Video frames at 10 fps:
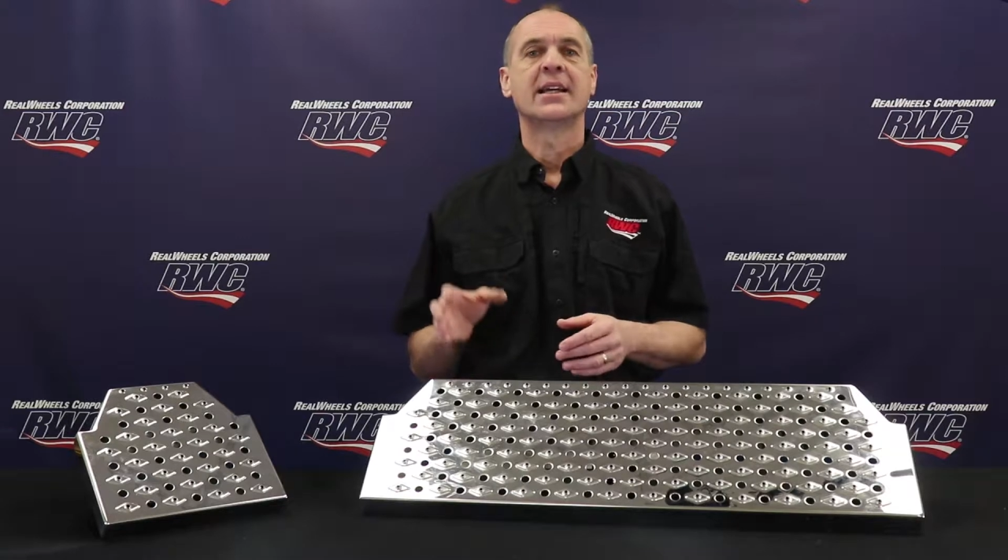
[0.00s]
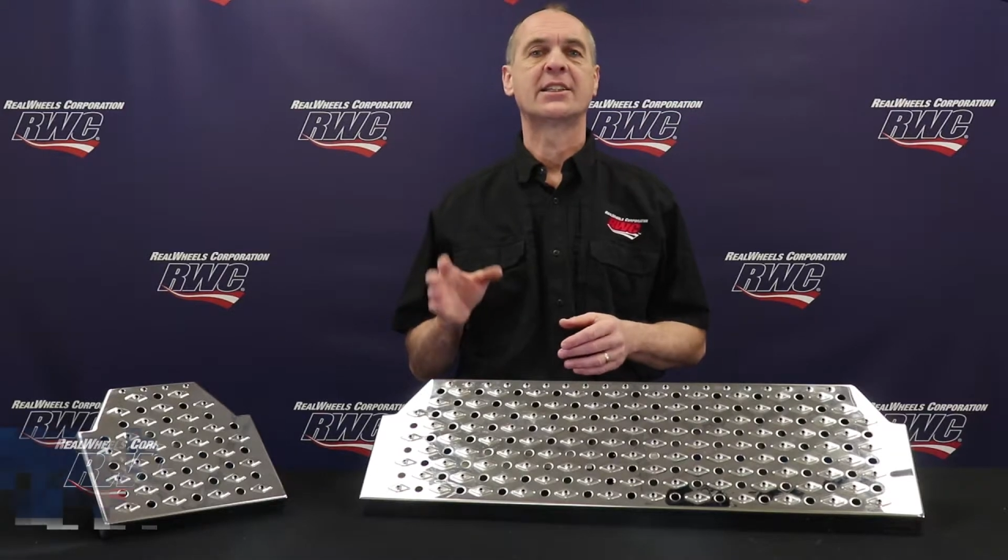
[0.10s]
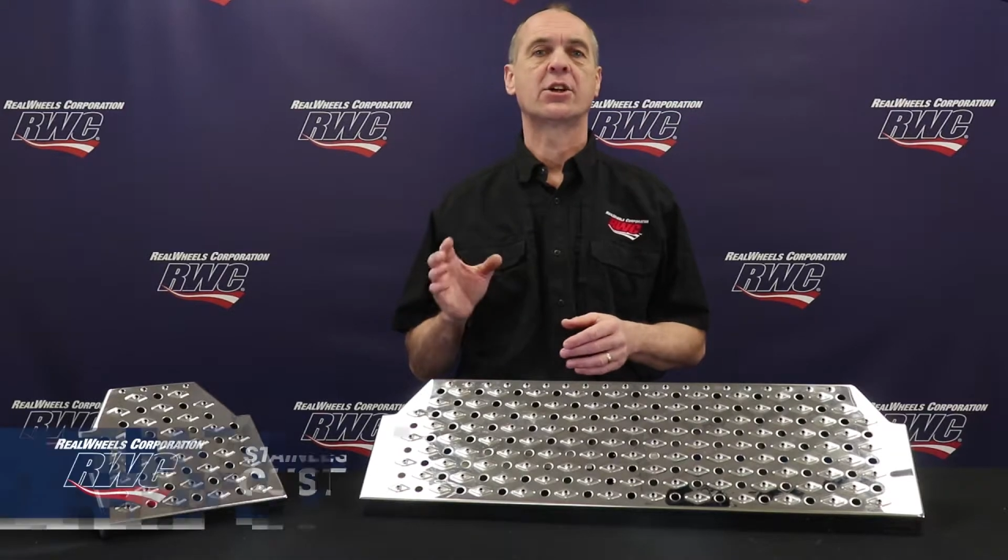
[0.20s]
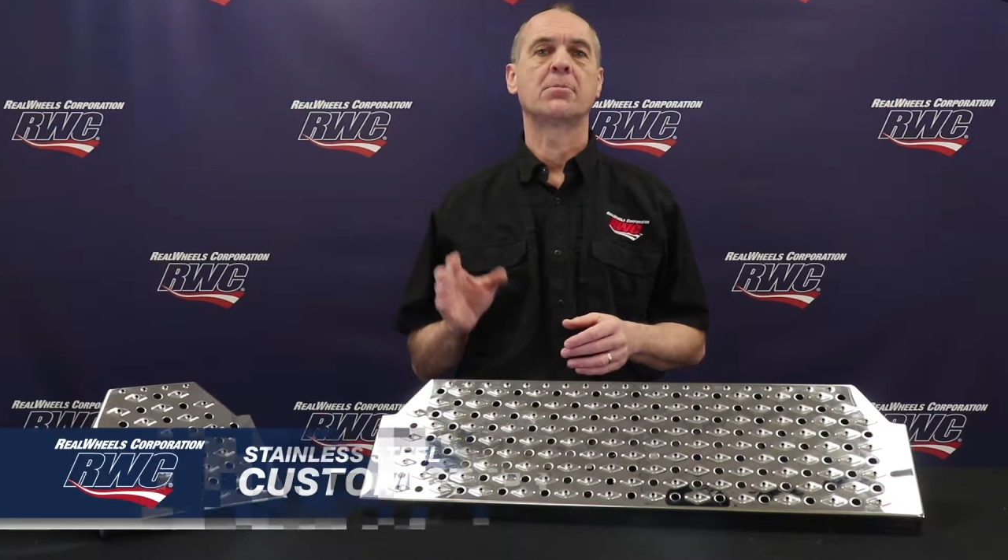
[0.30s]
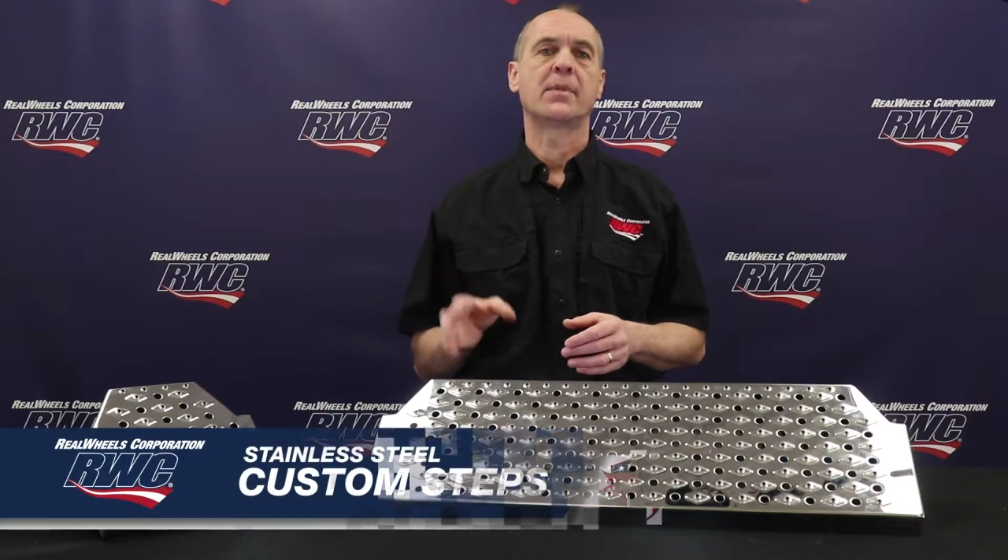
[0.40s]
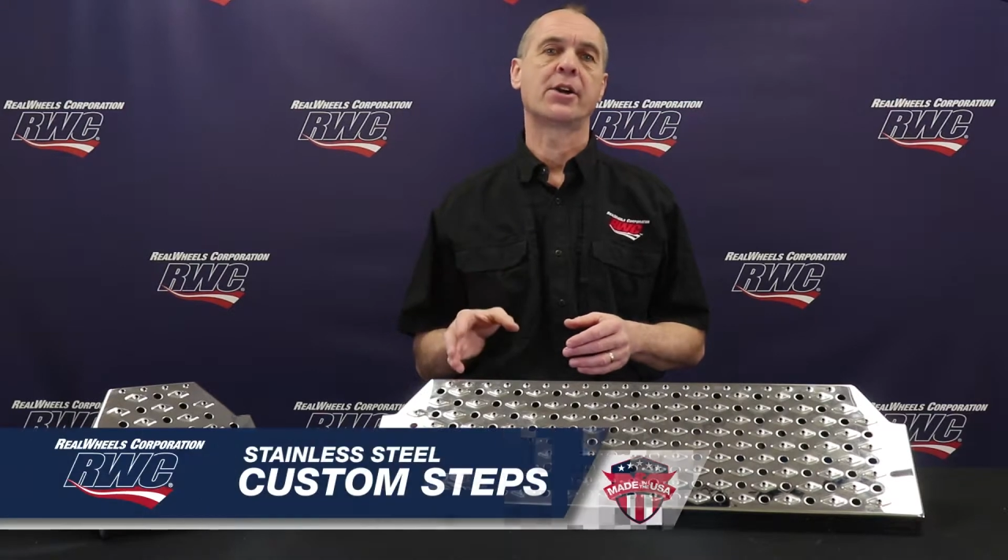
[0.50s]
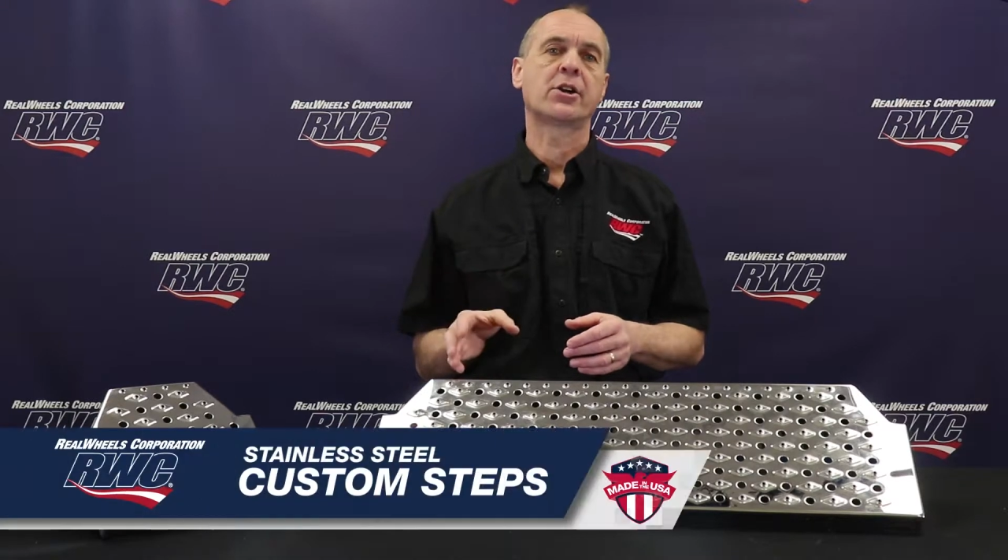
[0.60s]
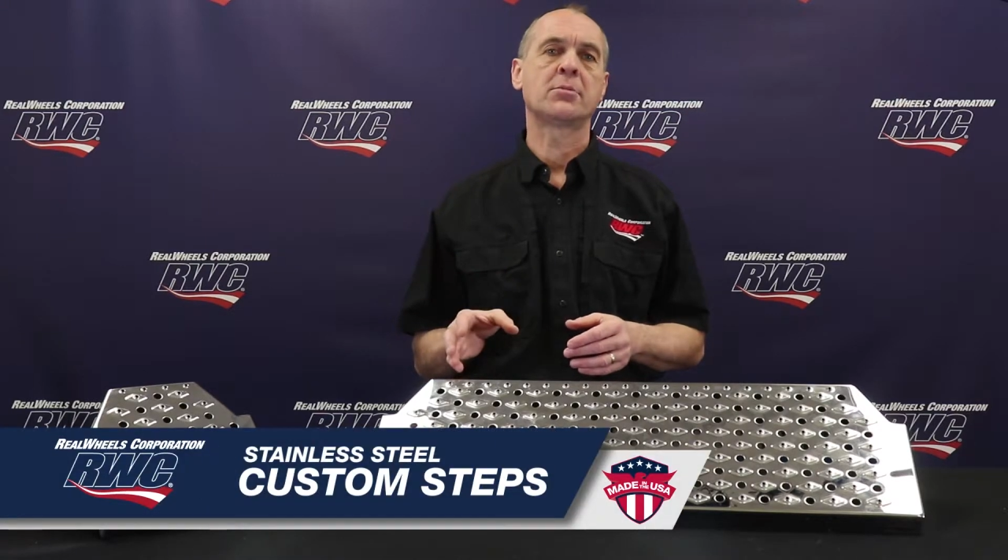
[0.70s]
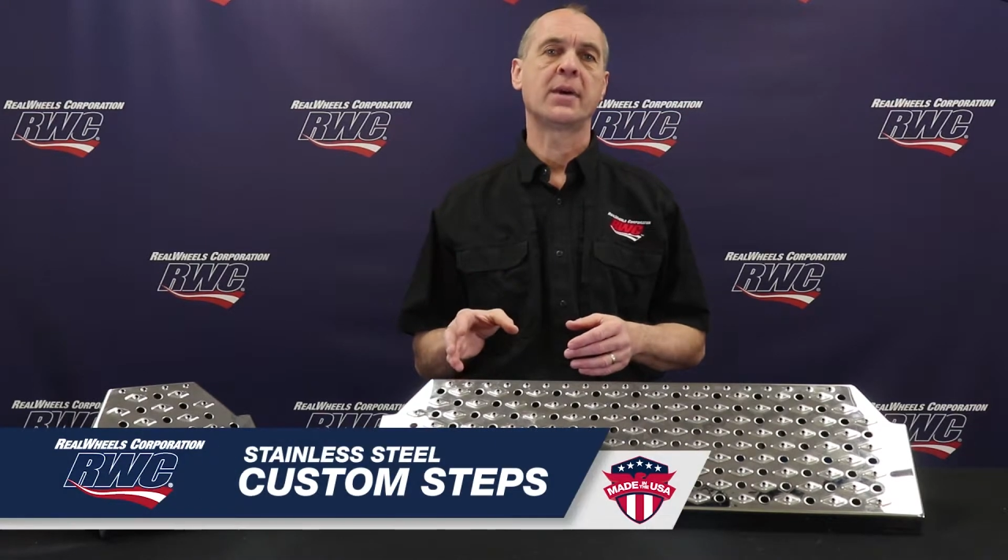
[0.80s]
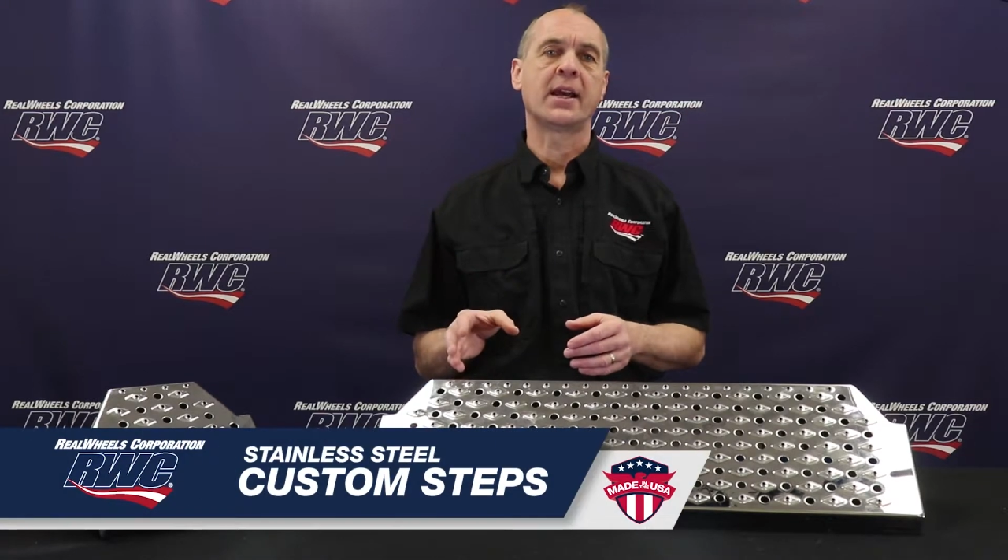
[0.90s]
is our
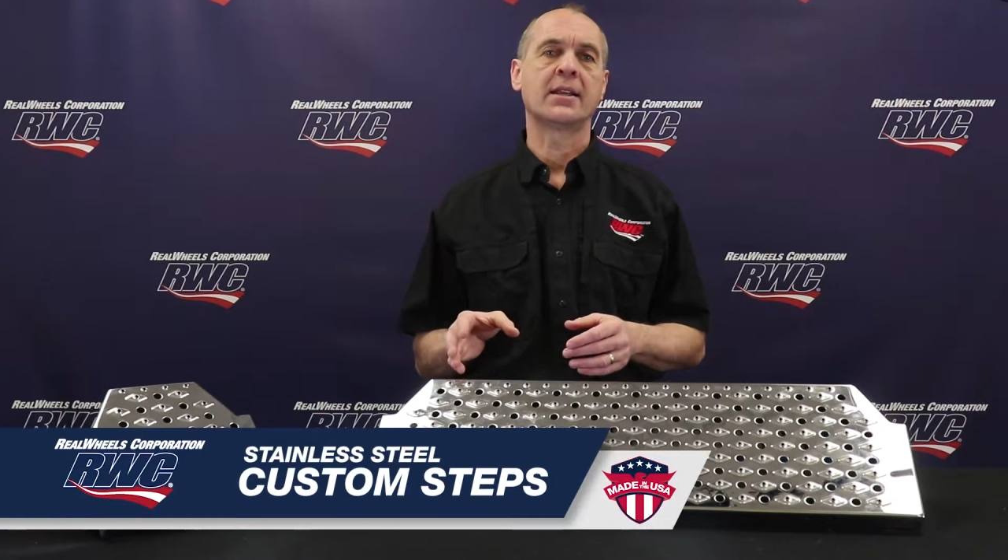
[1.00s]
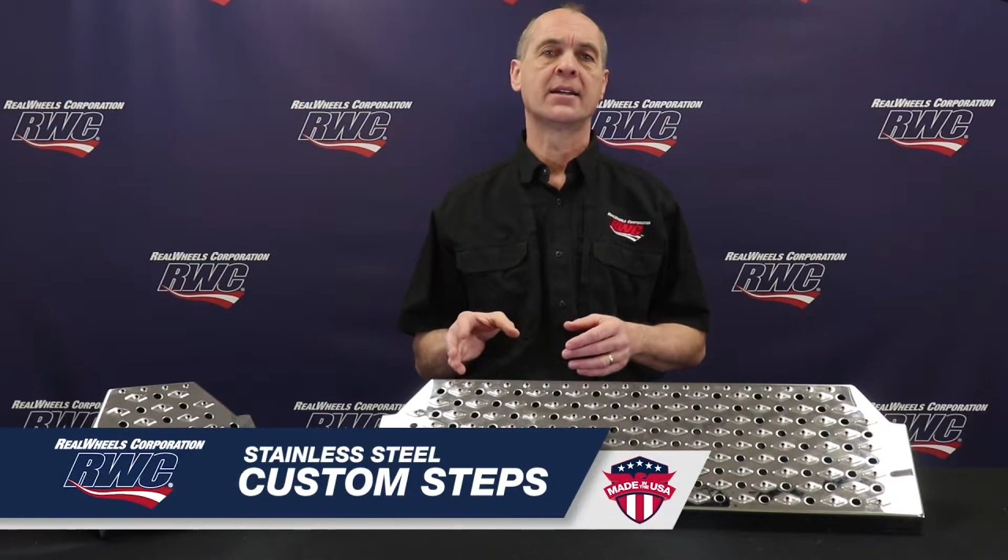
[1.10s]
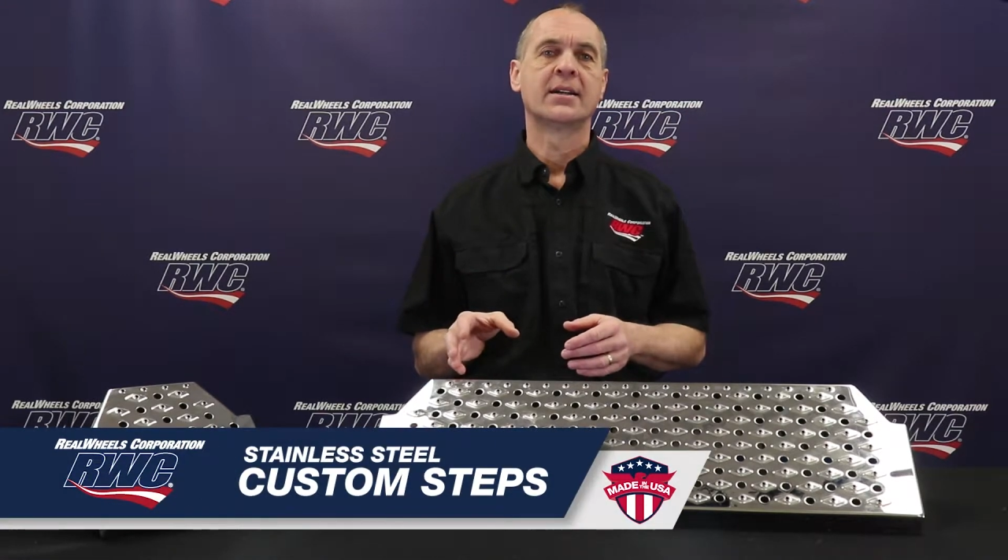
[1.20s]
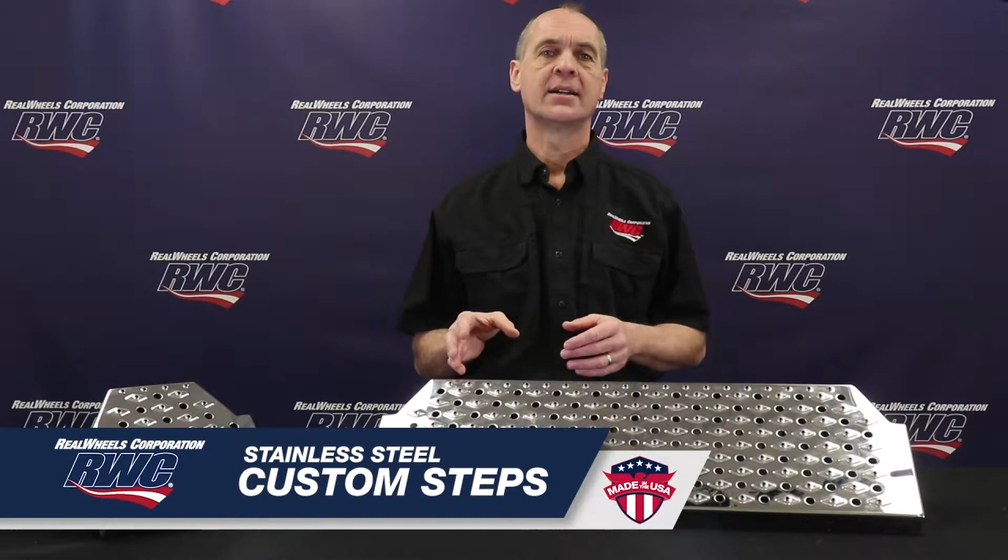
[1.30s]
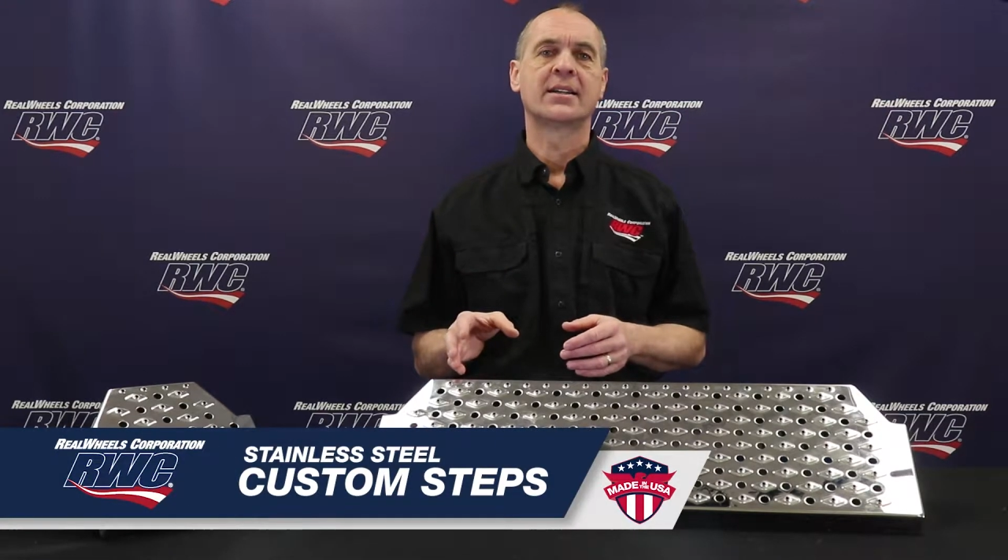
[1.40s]
American-made